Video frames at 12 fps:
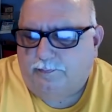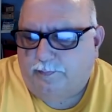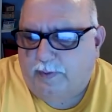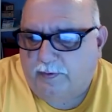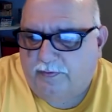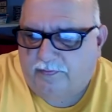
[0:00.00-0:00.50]

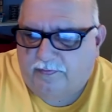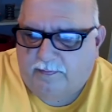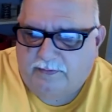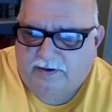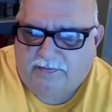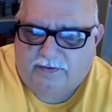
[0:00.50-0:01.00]
both
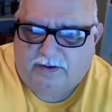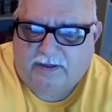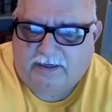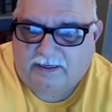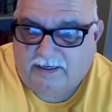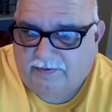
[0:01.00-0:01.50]
from
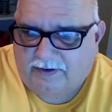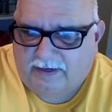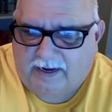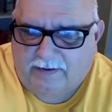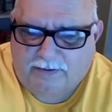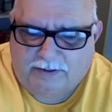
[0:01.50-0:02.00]
different
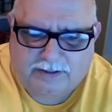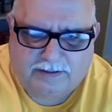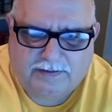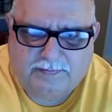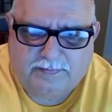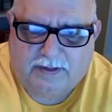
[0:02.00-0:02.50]

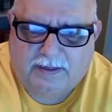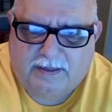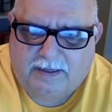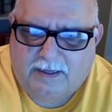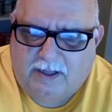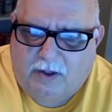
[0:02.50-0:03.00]
languages.
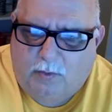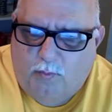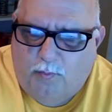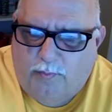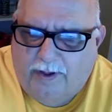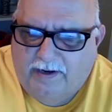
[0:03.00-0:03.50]

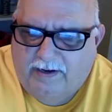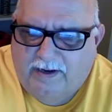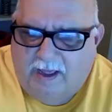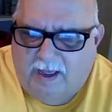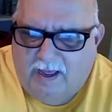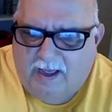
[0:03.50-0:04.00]
But
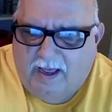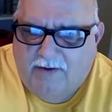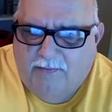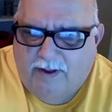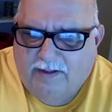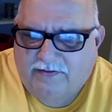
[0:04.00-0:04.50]
I
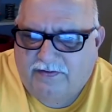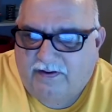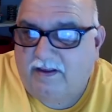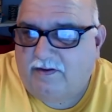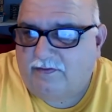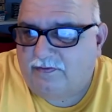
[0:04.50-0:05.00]
read
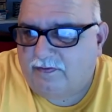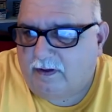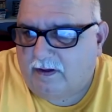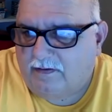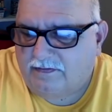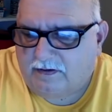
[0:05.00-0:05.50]
Steve
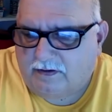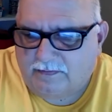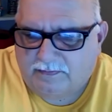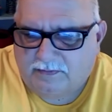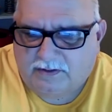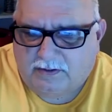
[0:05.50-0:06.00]

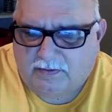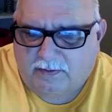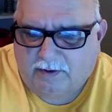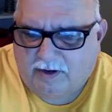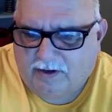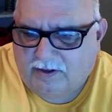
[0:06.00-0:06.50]
also, so
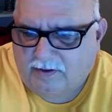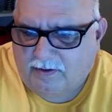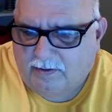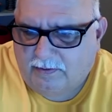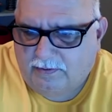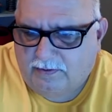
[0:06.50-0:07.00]
I'm going to
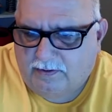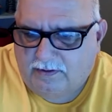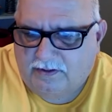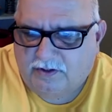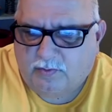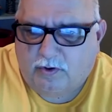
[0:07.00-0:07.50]
conclude
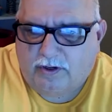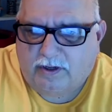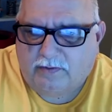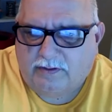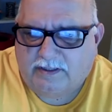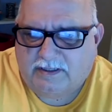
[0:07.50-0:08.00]
this
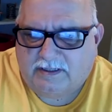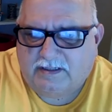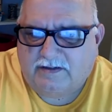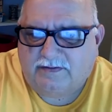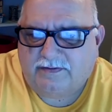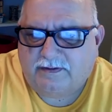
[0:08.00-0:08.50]
morning with
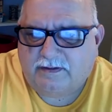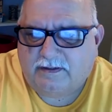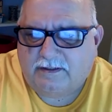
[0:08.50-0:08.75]
Steve.